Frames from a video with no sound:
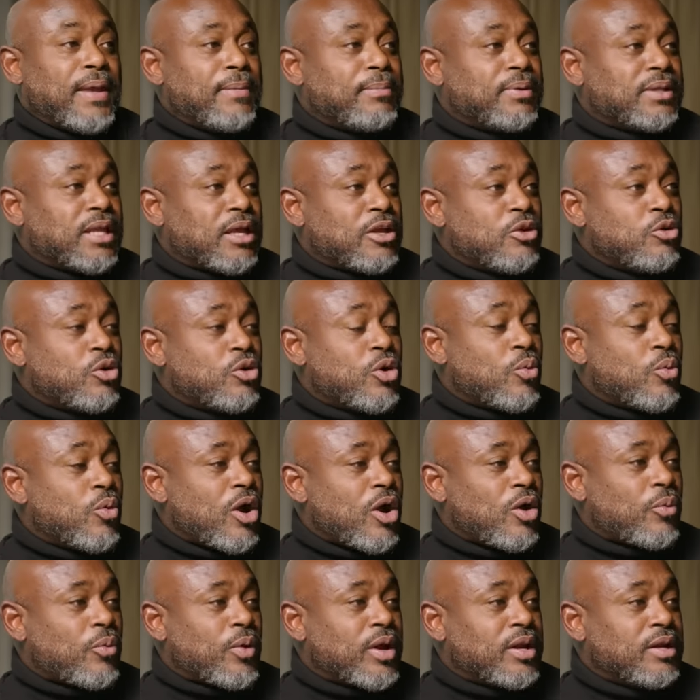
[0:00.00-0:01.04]
people that you could
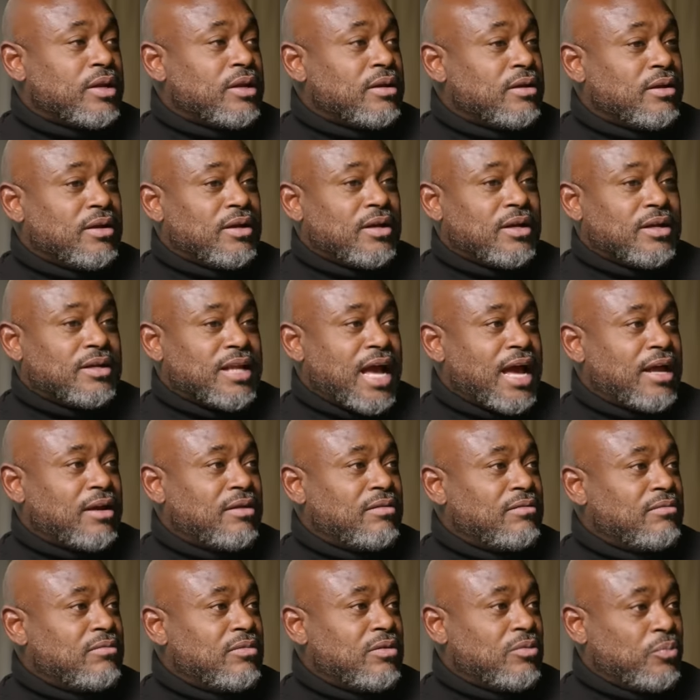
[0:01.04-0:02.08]
work with
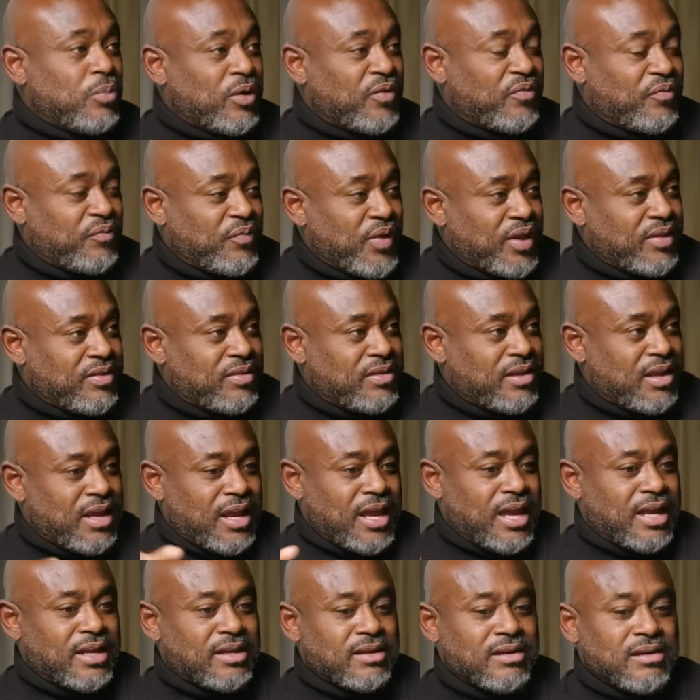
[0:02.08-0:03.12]
that would fit
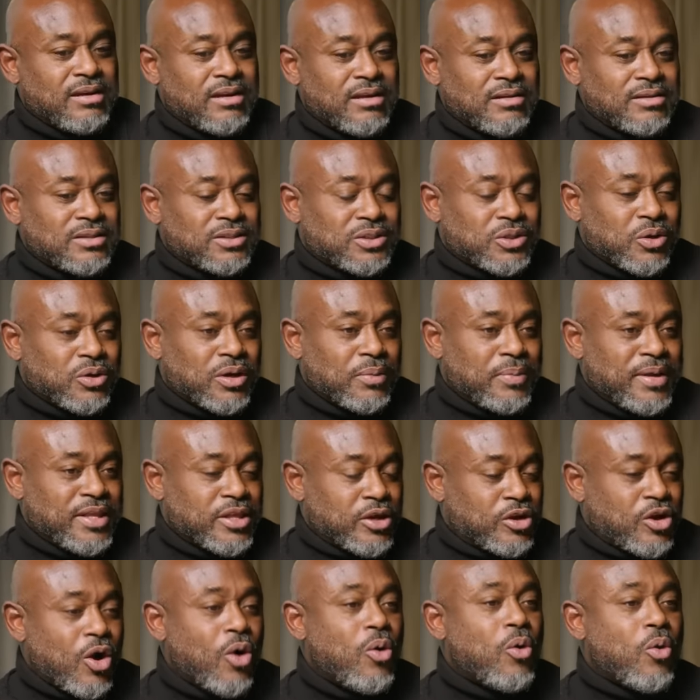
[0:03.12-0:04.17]
and sort of be
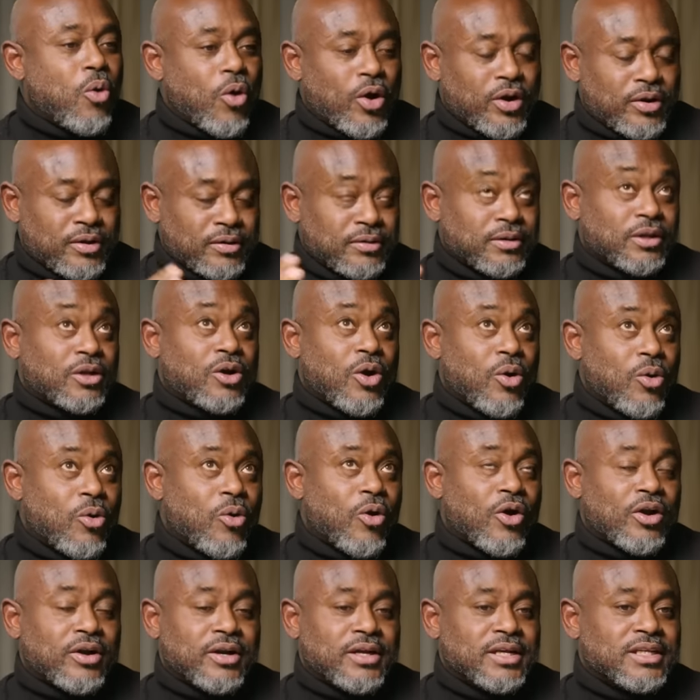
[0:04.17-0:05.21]
the cohort. The
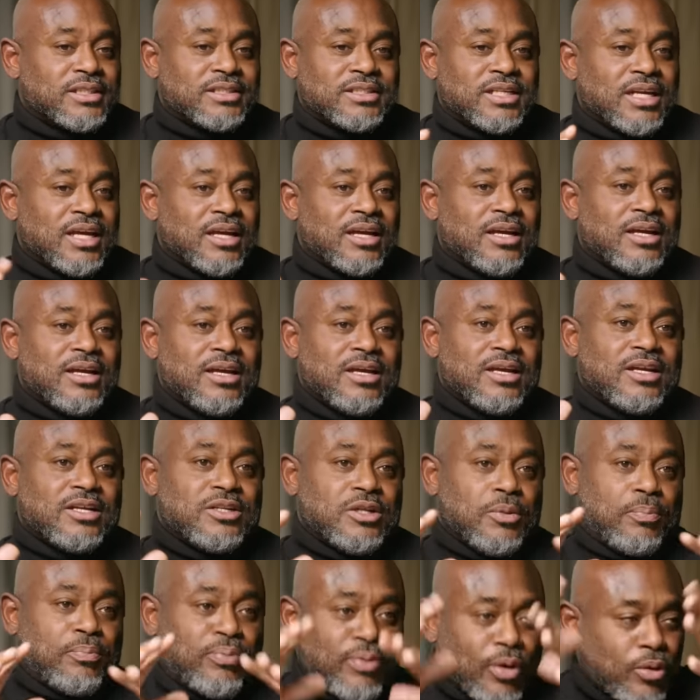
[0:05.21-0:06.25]
cohort is the
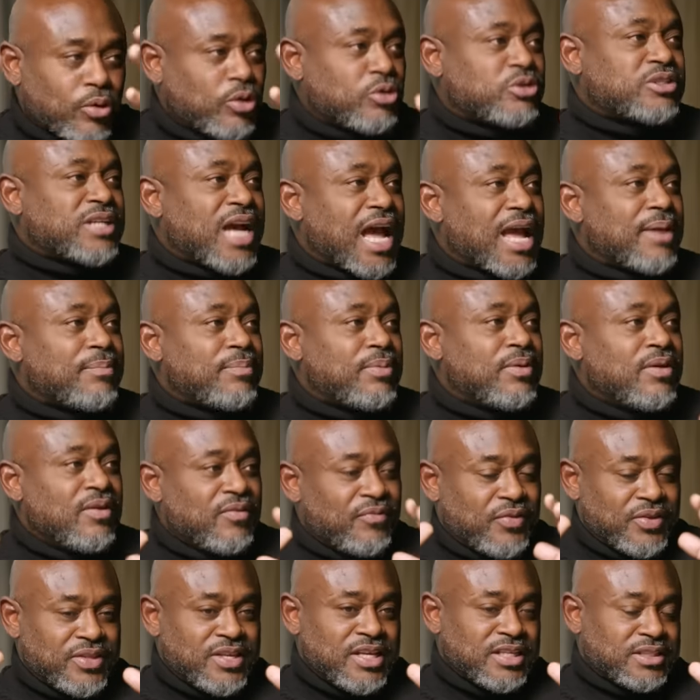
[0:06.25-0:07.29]
the prototype
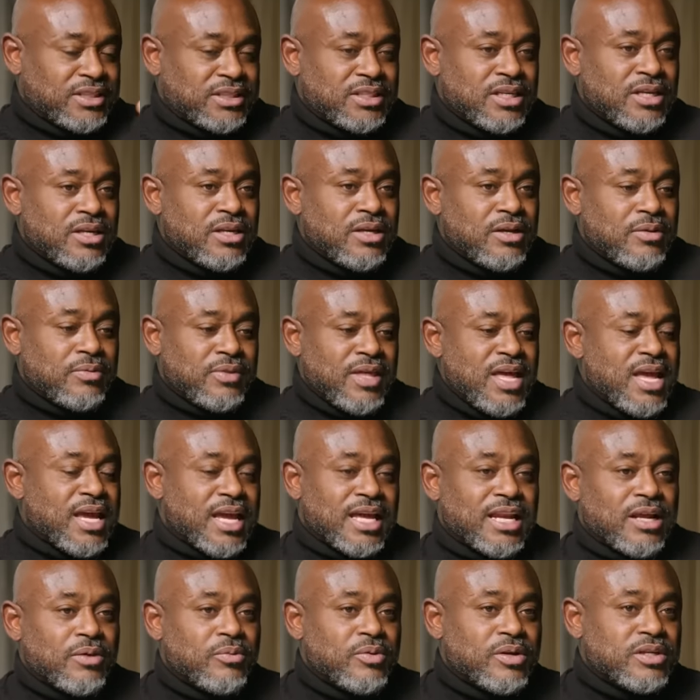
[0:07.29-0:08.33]
mm-hmm. for this
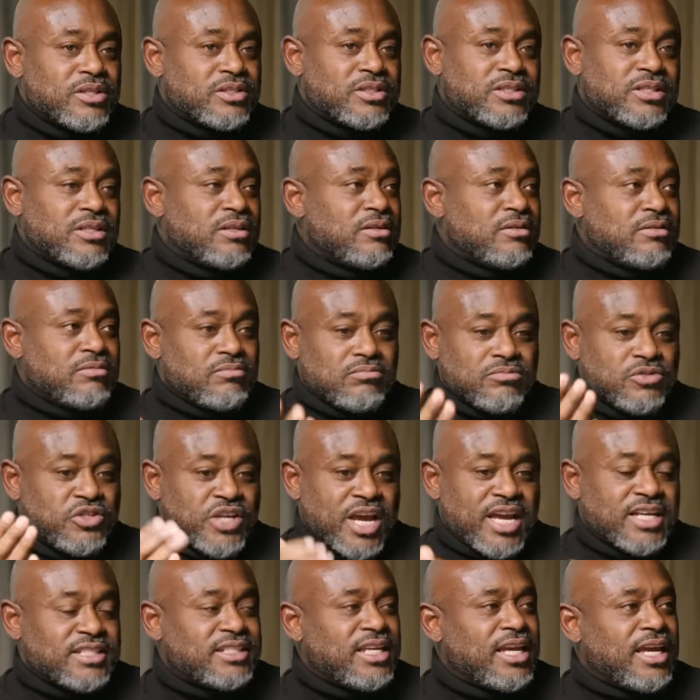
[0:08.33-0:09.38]
thing, and it was
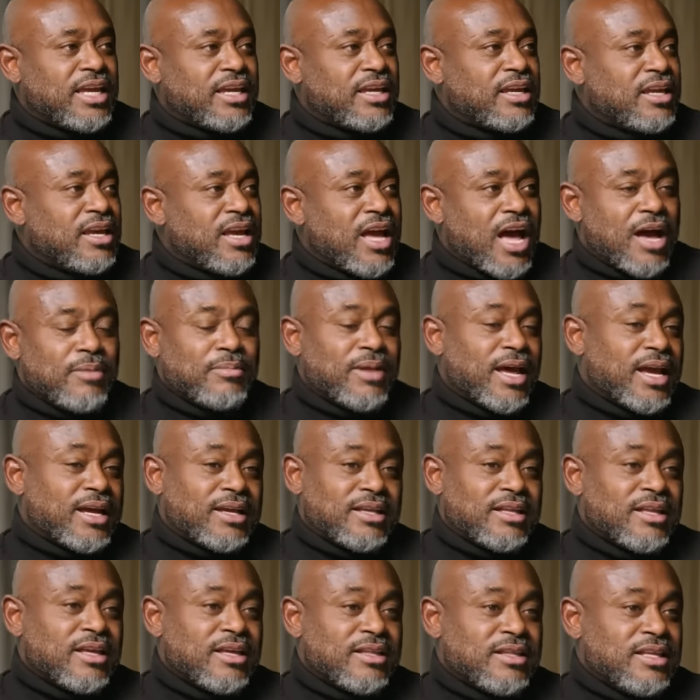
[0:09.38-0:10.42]
Jay Z. I'm
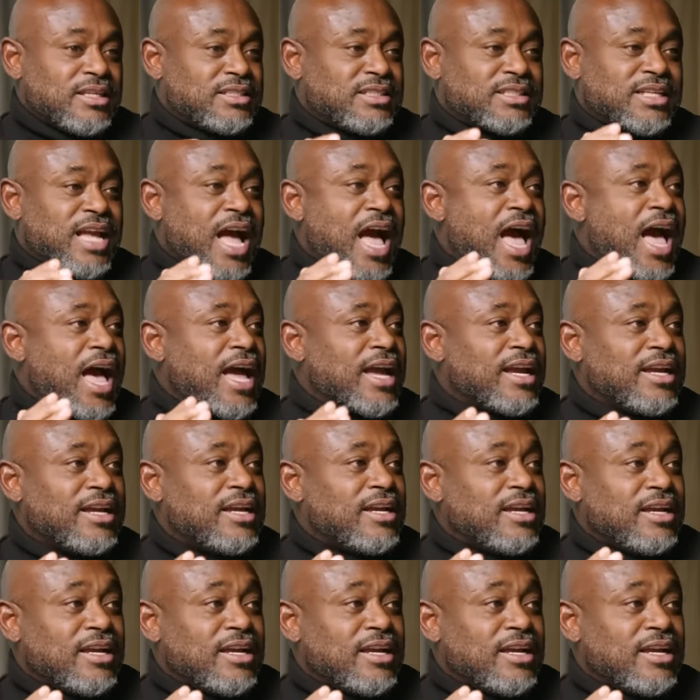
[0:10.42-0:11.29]
like, this guy,